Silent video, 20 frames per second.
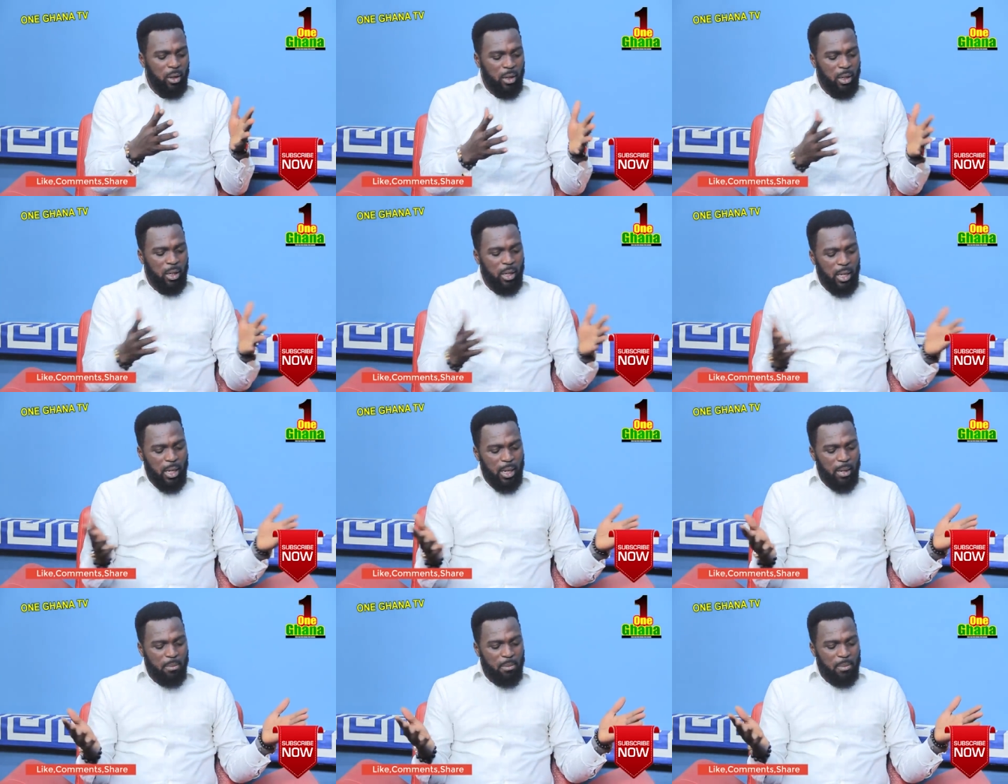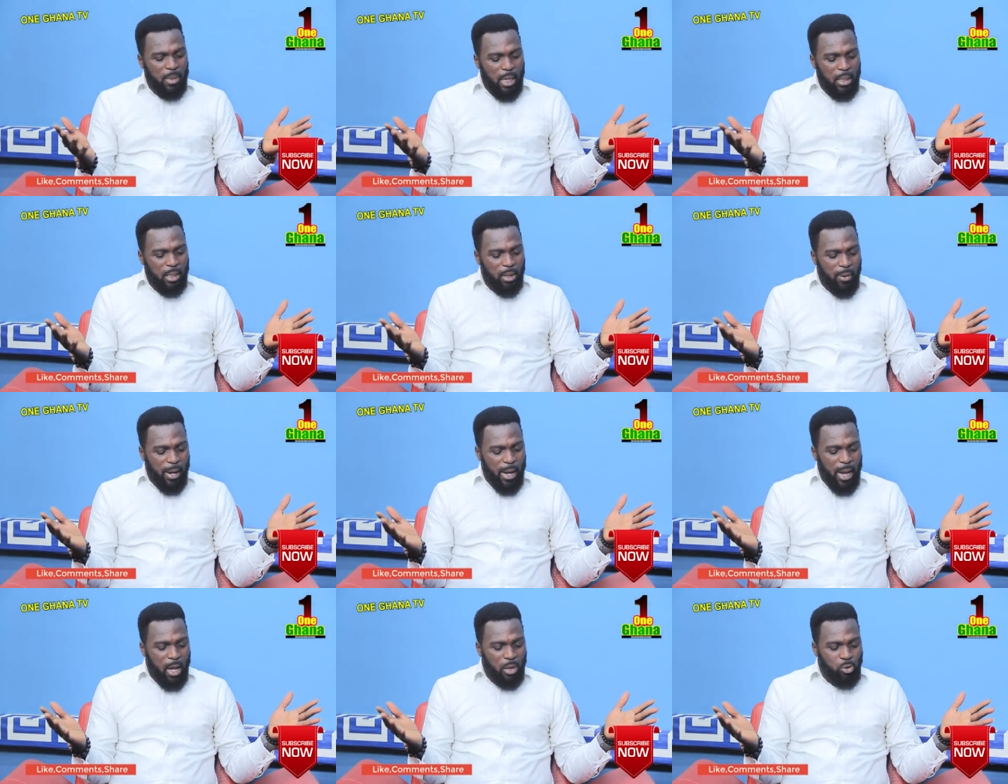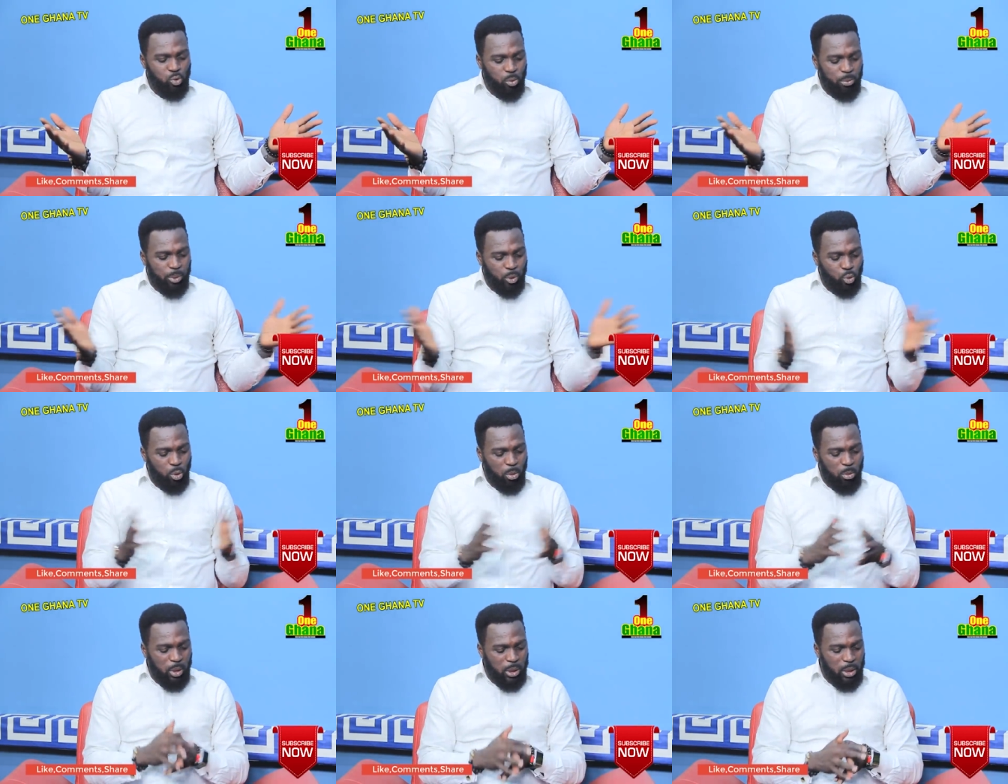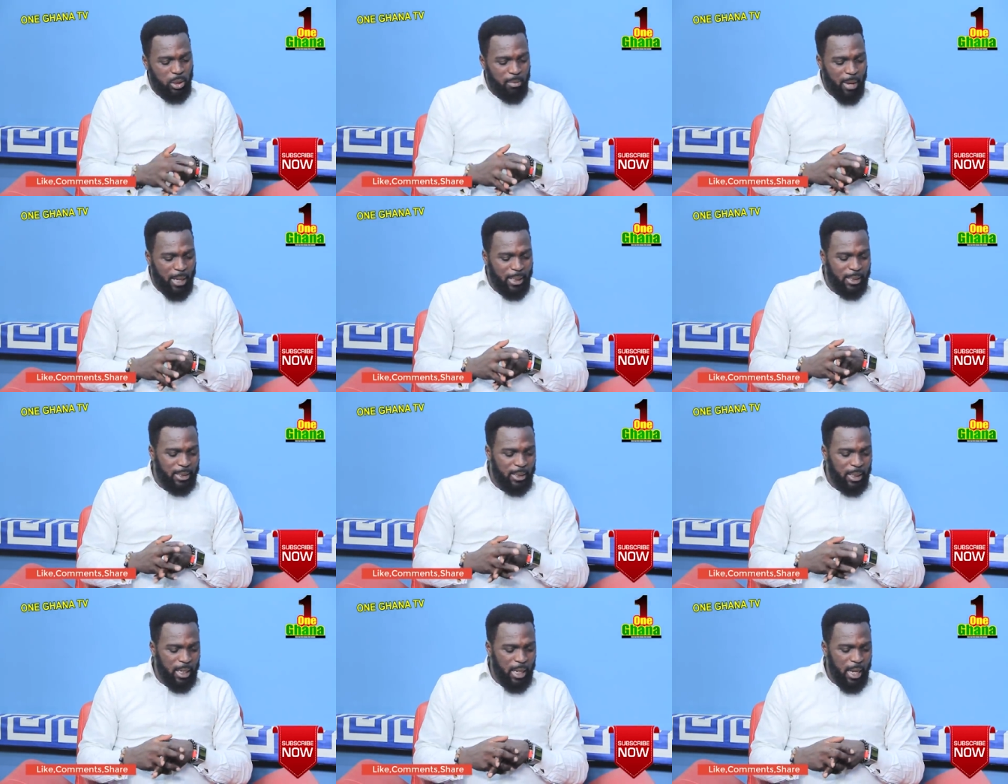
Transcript: And I answer the two body, but